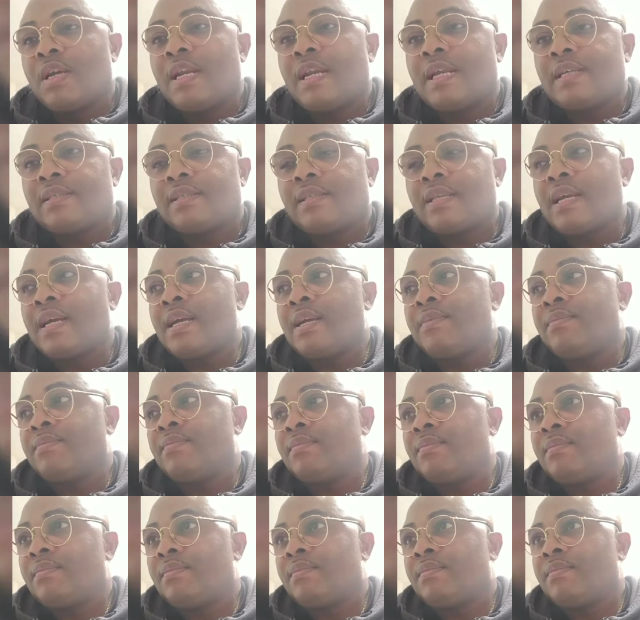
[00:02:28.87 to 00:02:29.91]
Last time
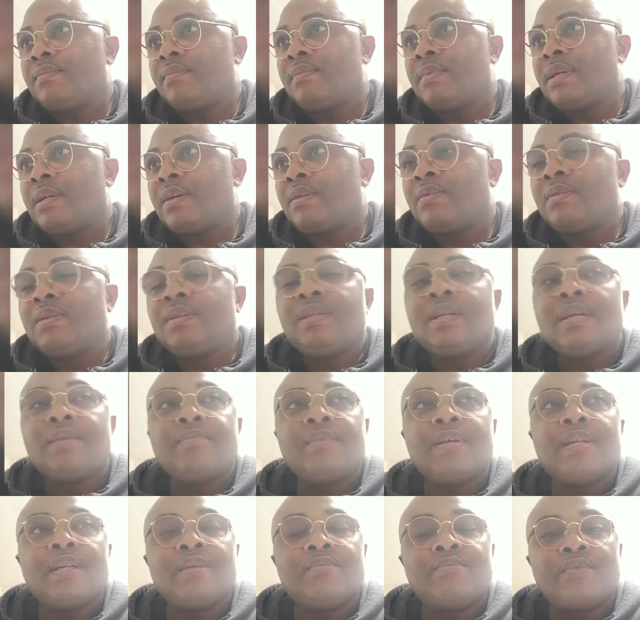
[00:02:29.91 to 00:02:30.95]
our leader
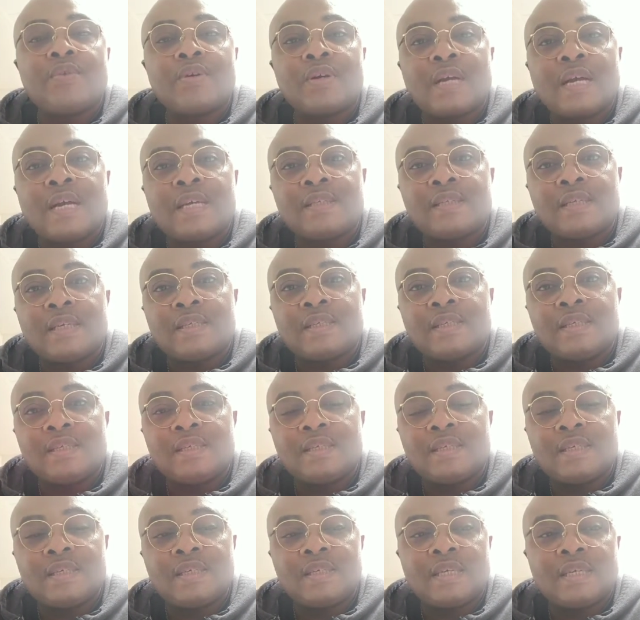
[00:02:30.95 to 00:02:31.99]
made a broadcast and he
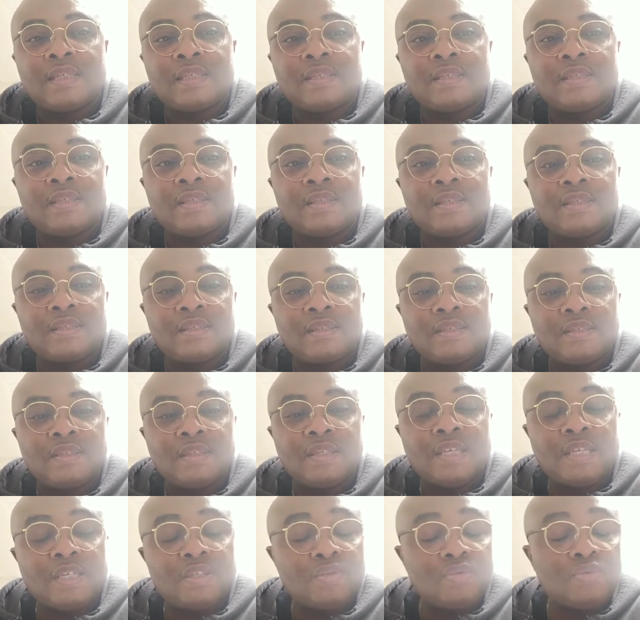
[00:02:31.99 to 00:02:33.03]
said that
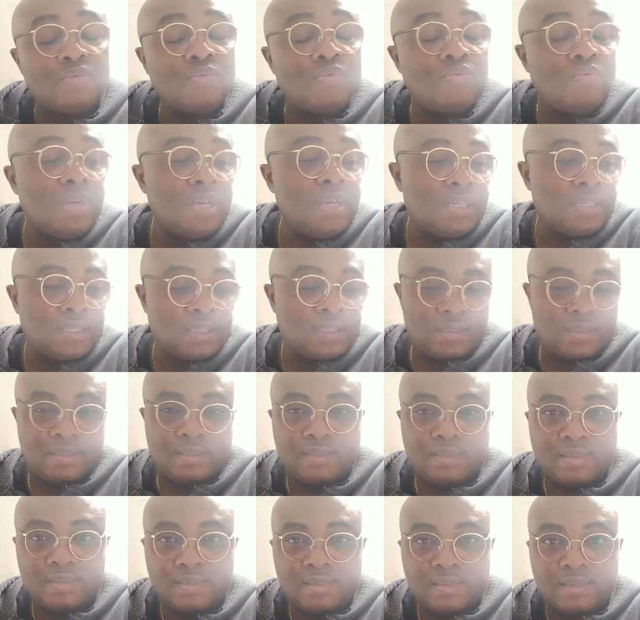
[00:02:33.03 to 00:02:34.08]
these 2
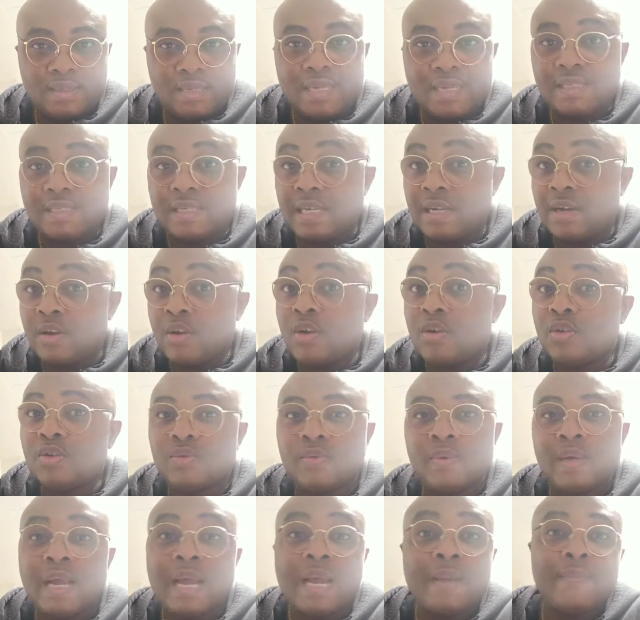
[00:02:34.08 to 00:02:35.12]
weeks, that a lot
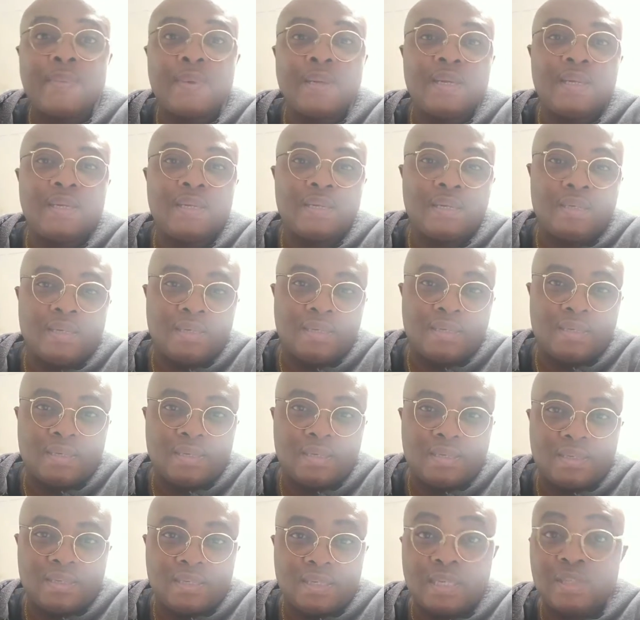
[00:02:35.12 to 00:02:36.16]
will happen,
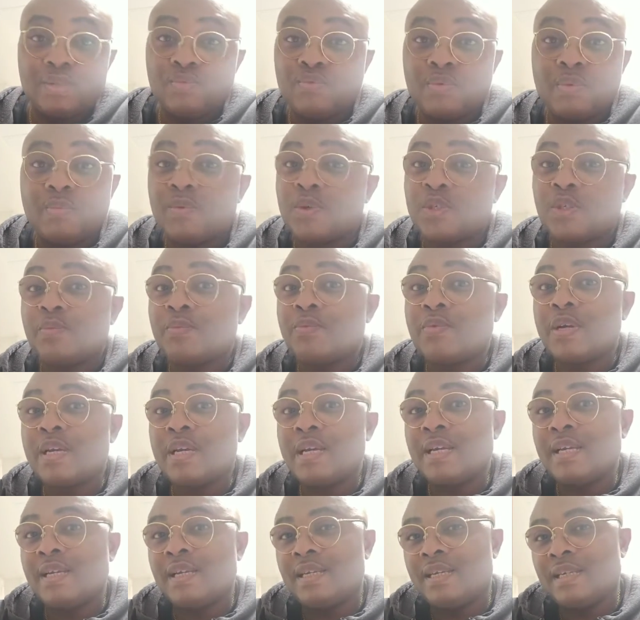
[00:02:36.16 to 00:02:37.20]
that we must pray.
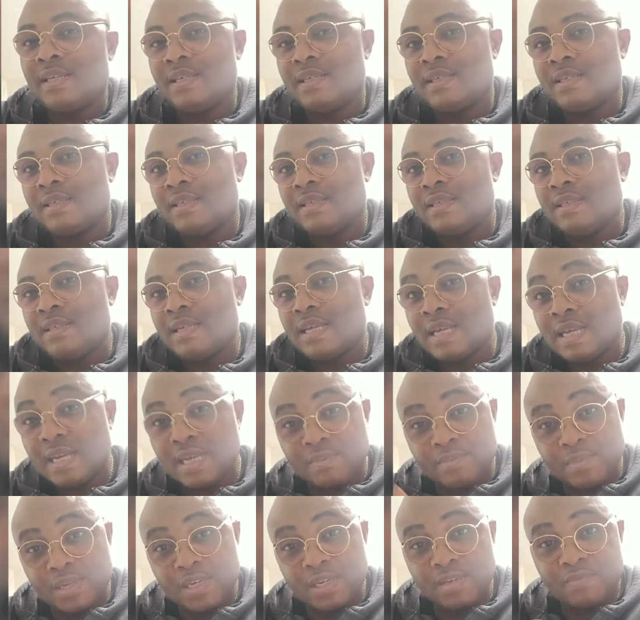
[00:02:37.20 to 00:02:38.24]
And
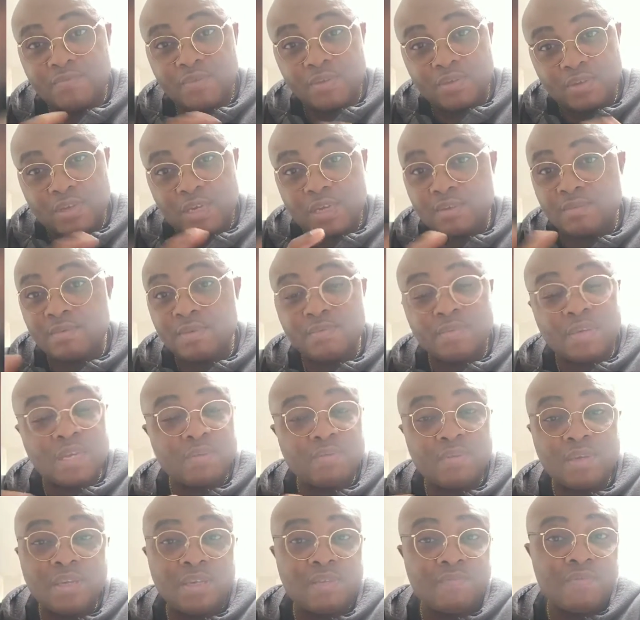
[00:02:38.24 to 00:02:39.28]
I made a video. I remember I
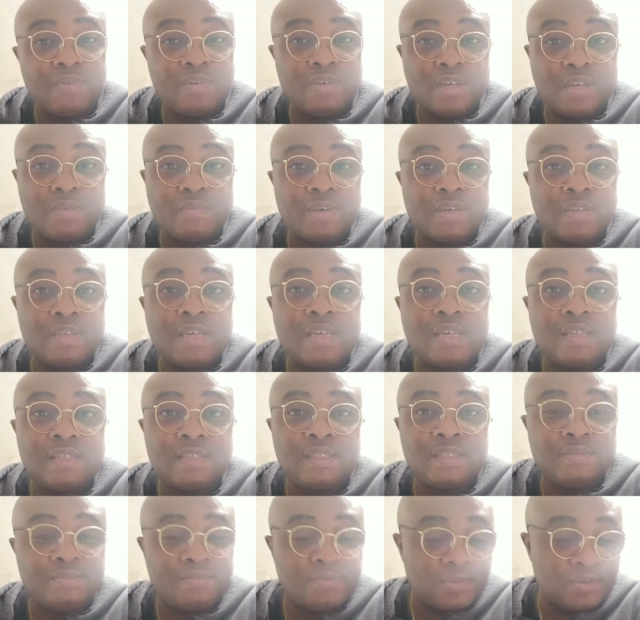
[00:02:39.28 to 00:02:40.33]
made a video about
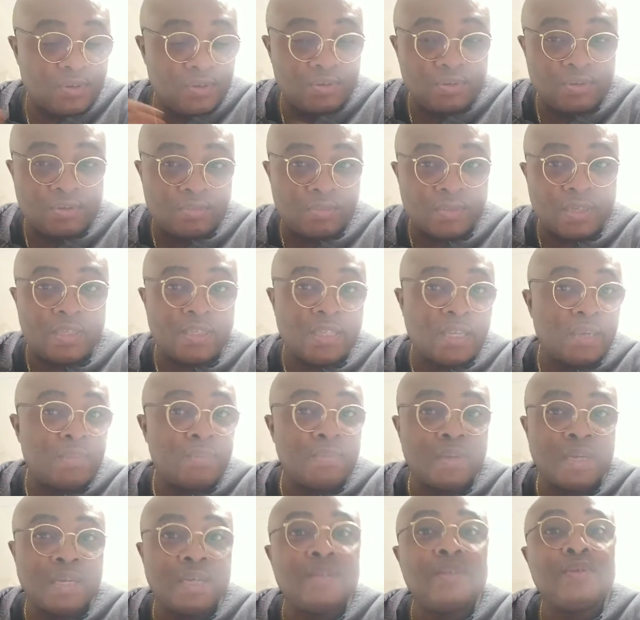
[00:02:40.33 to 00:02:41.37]
that. If you go to my
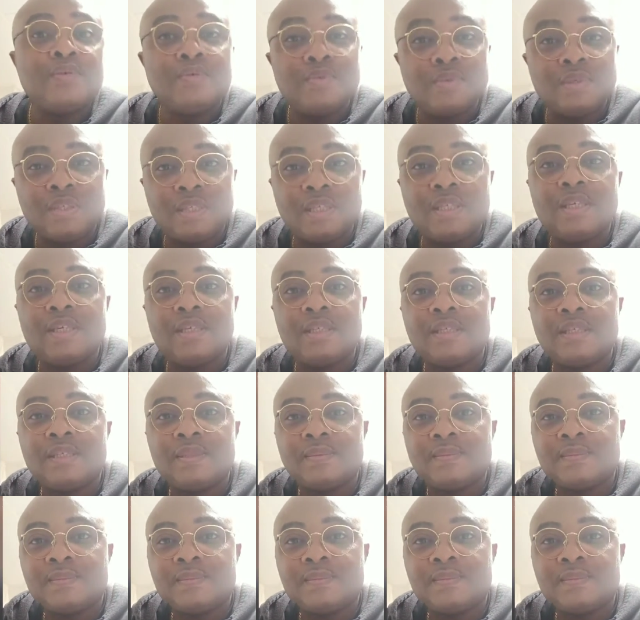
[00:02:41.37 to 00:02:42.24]
timeline, you will see it.